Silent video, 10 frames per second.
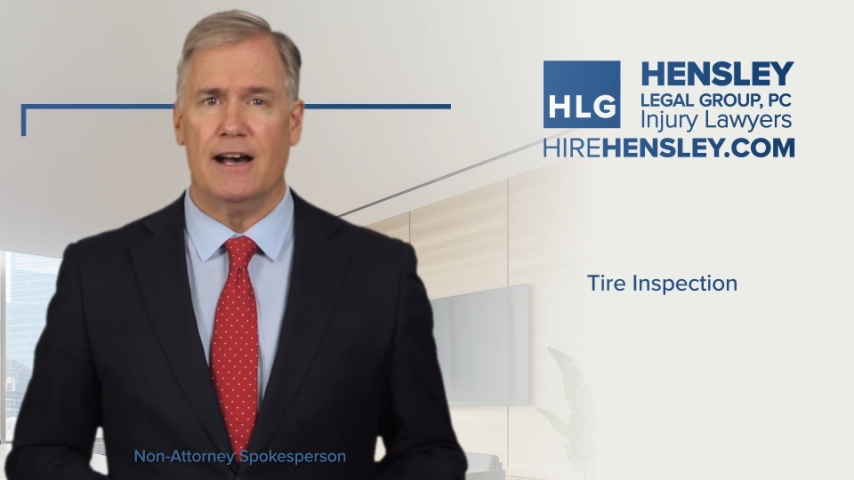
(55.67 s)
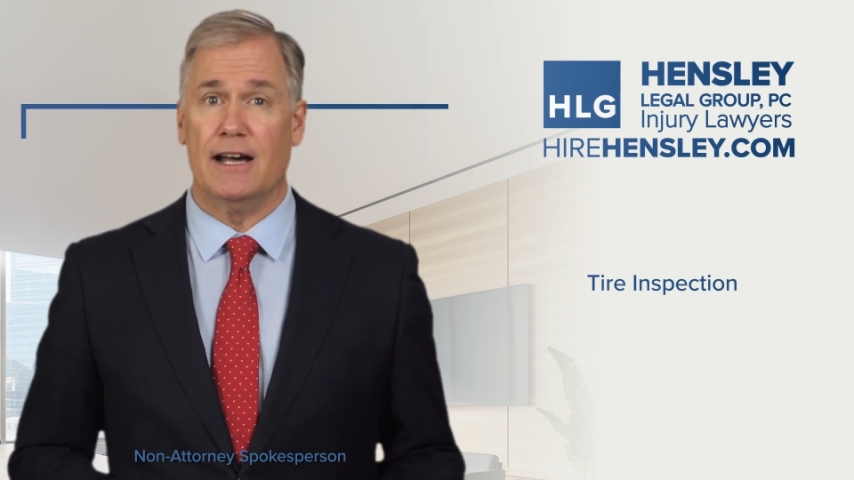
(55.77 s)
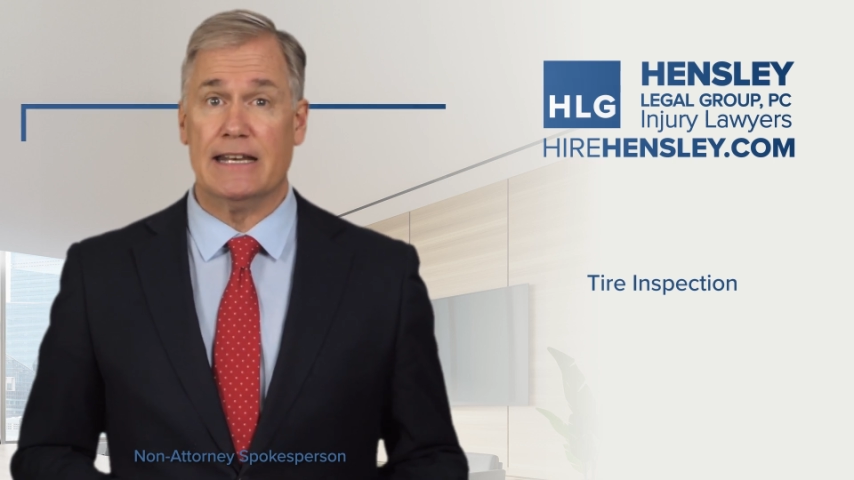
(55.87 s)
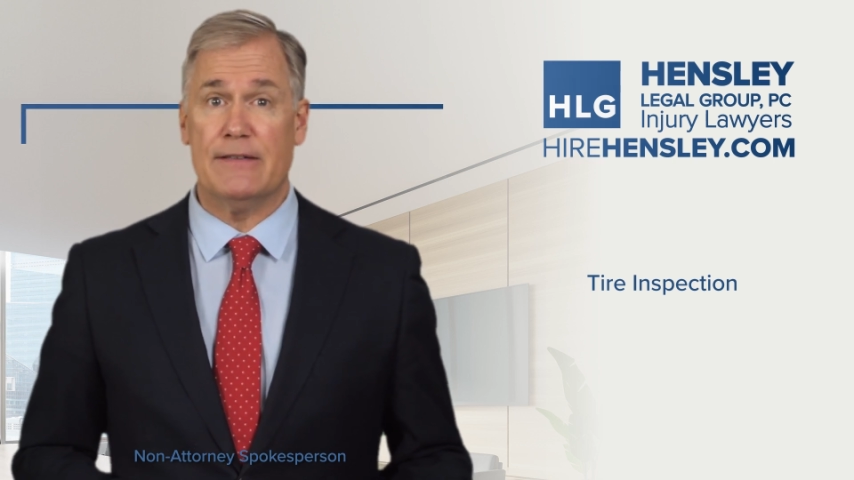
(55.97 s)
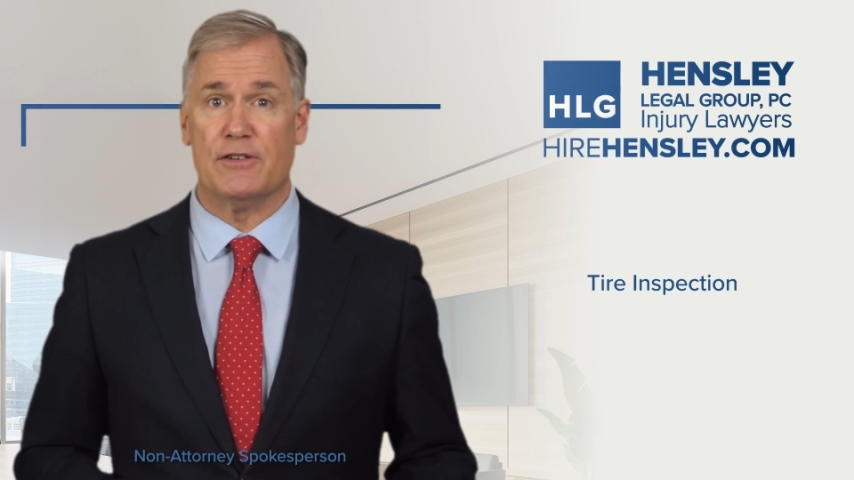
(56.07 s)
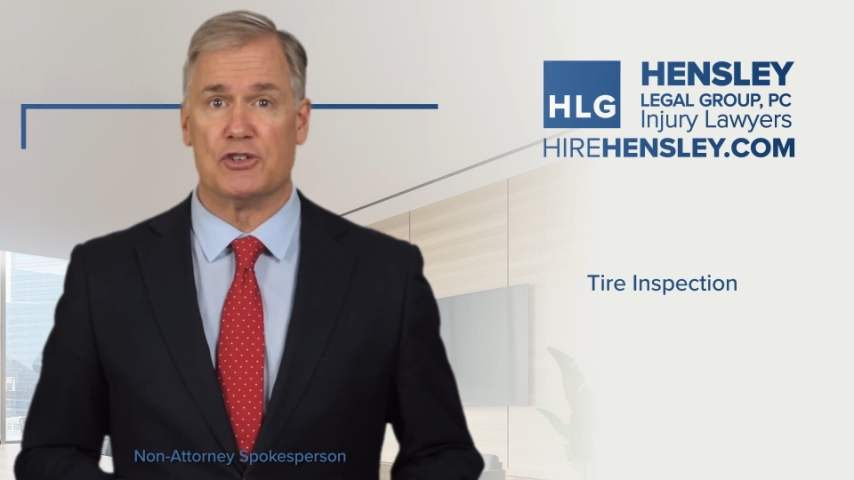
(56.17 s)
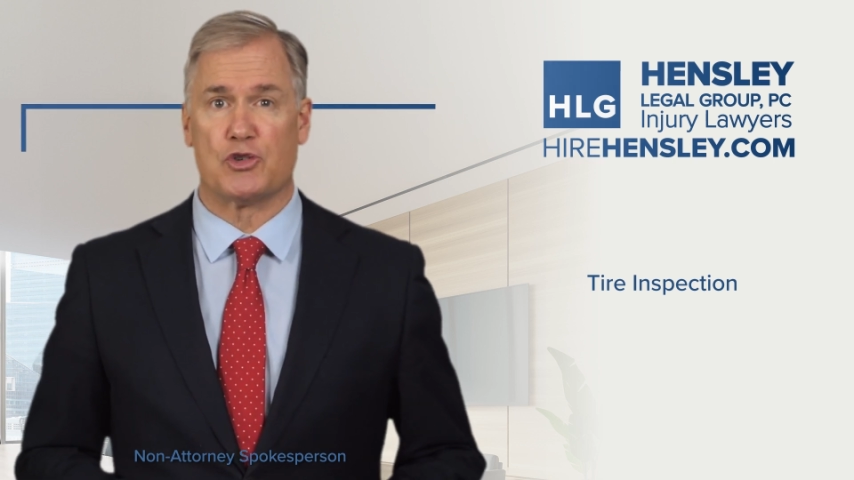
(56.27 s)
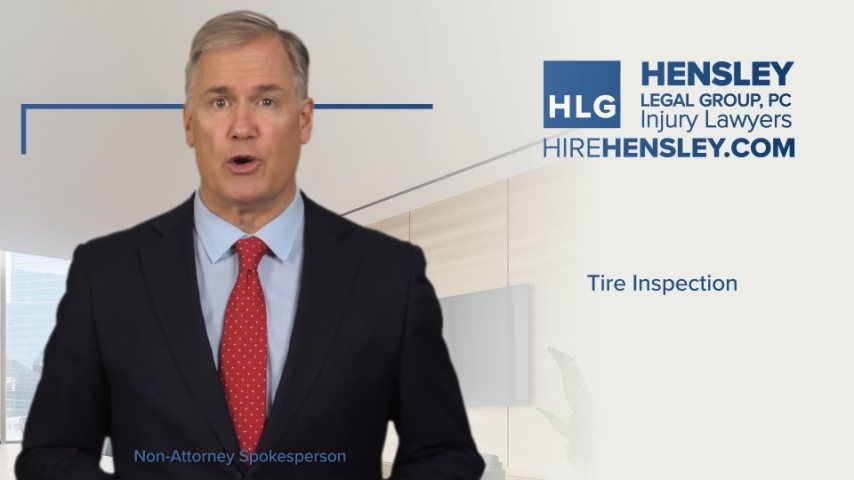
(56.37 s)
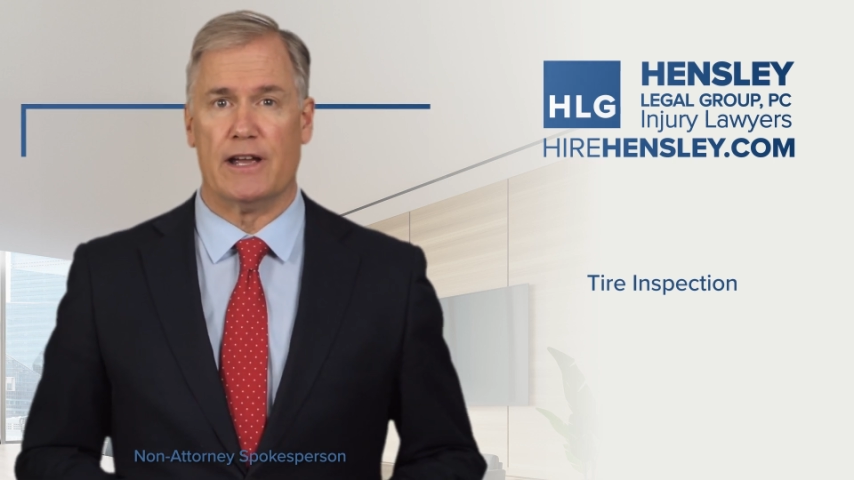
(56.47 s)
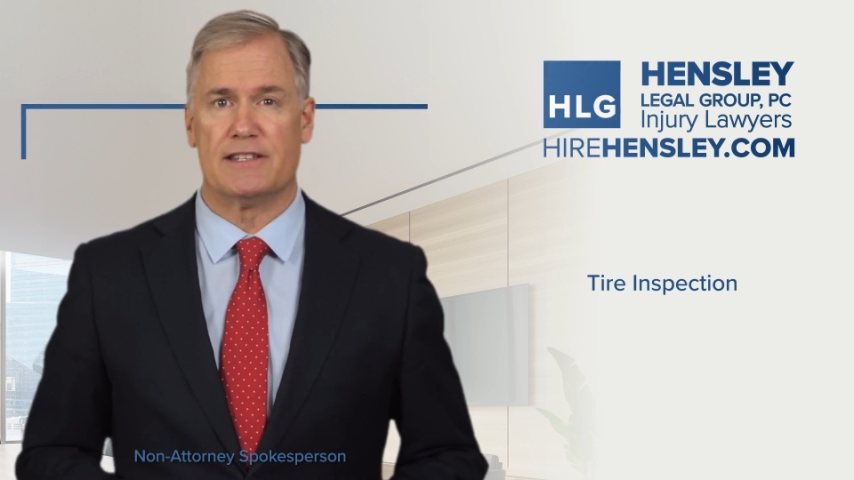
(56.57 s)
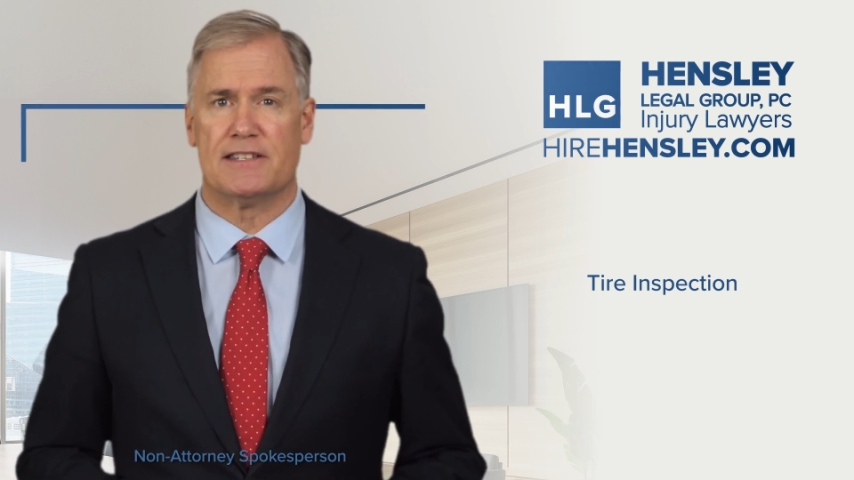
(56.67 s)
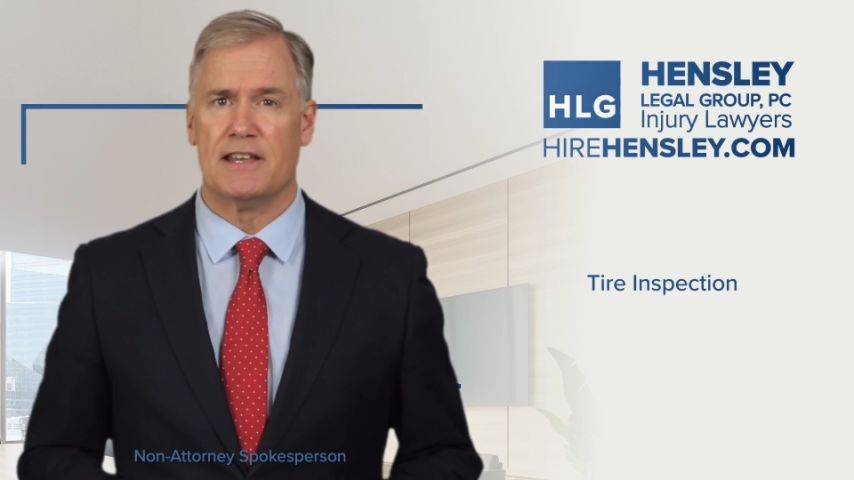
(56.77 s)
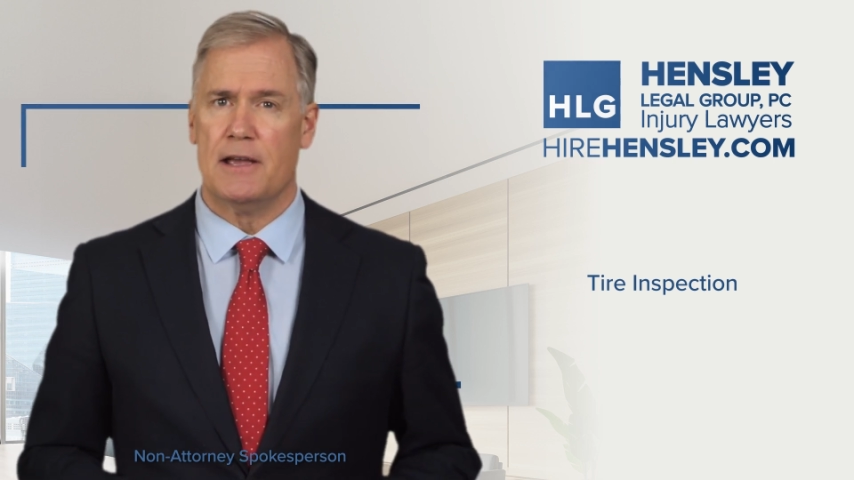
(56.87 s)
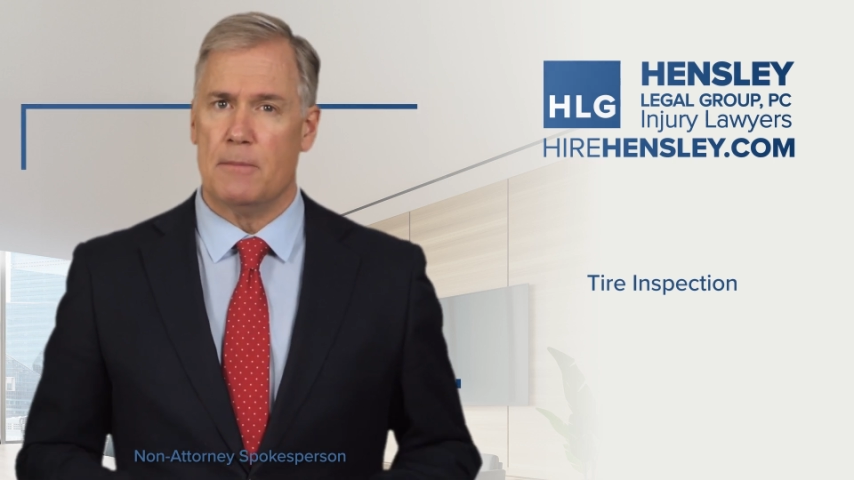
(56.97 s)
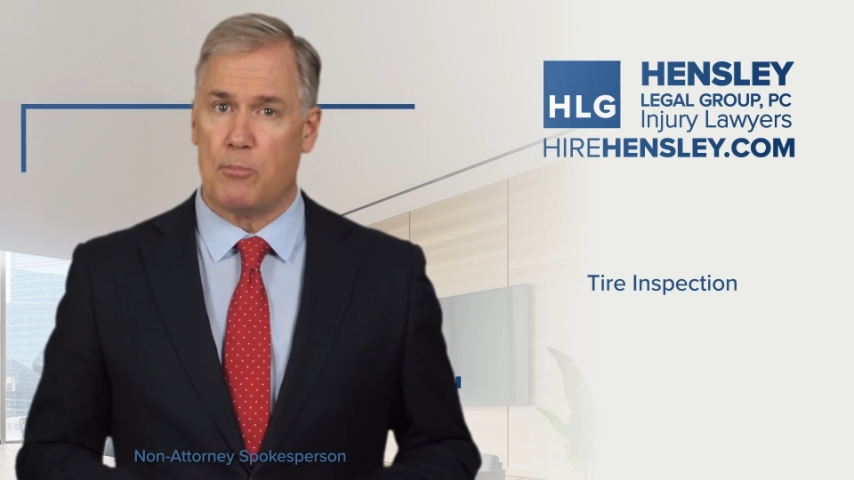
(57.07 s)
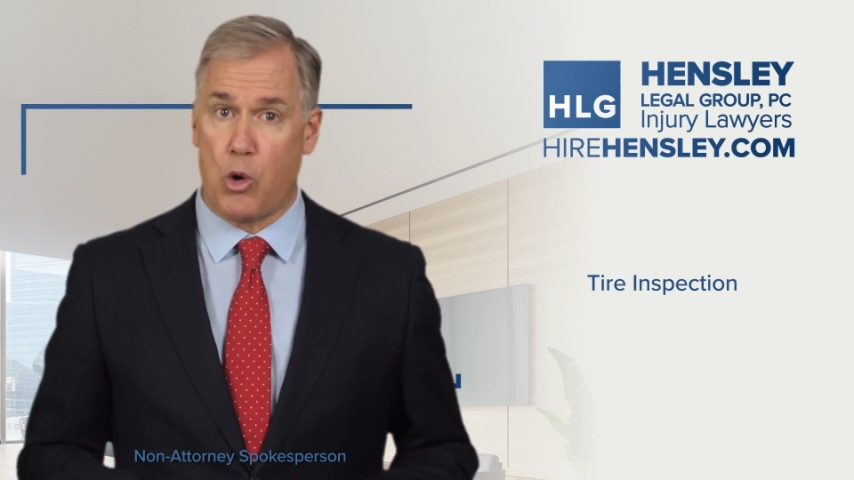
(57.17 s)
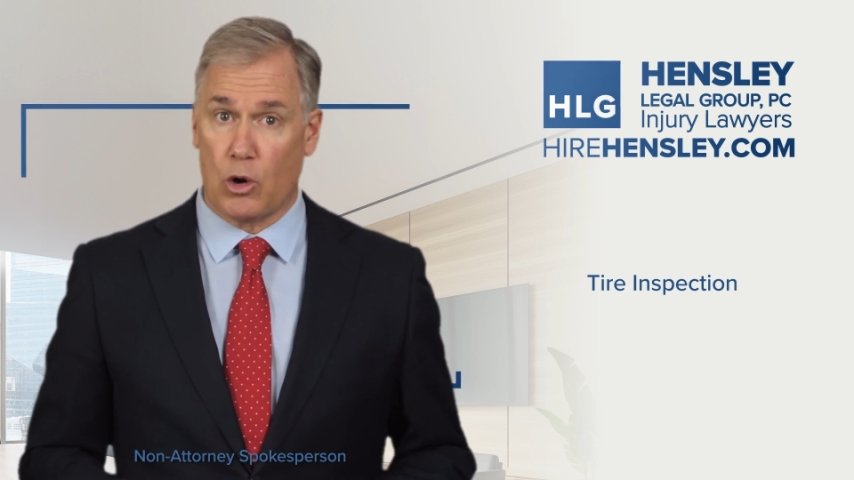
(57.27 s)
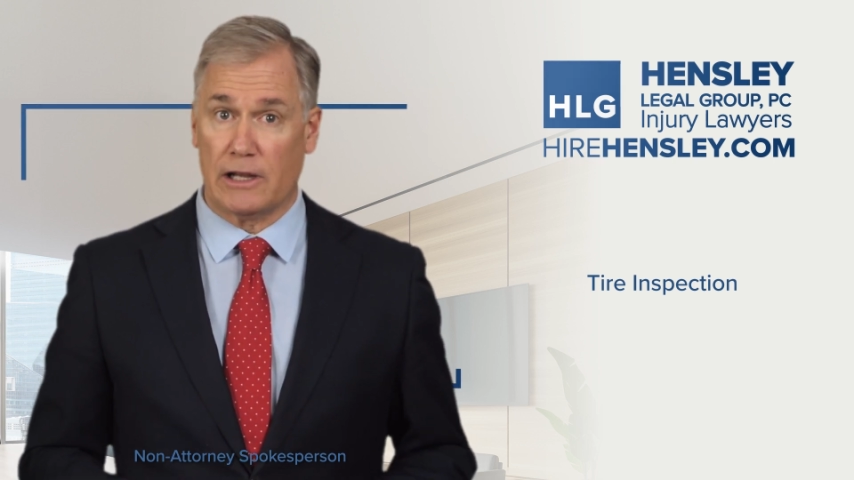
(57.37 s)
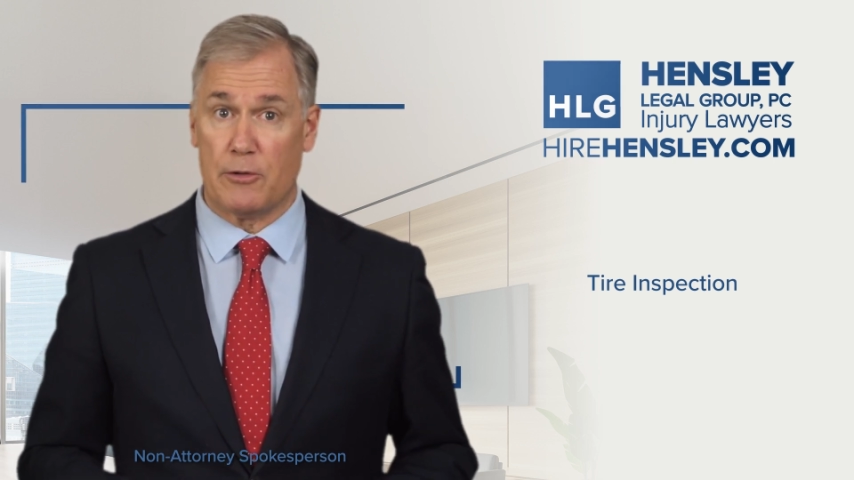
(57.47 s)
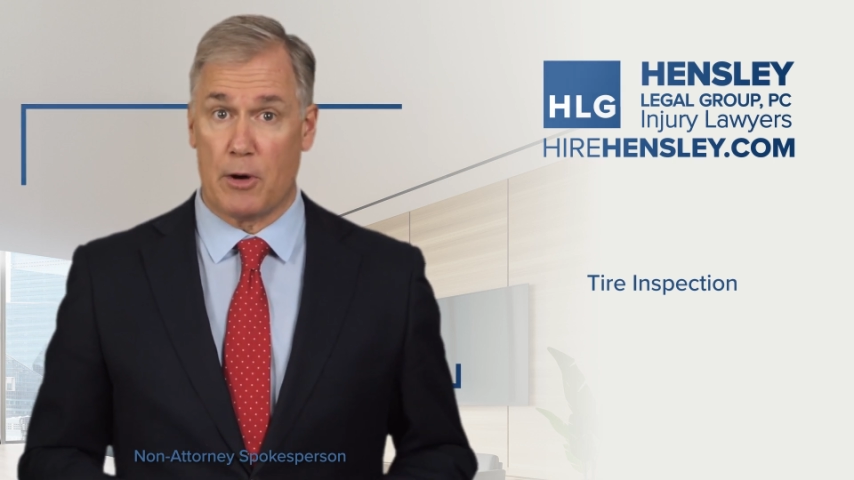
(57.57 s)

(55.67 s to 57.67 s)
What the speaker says: uneven treads, poorly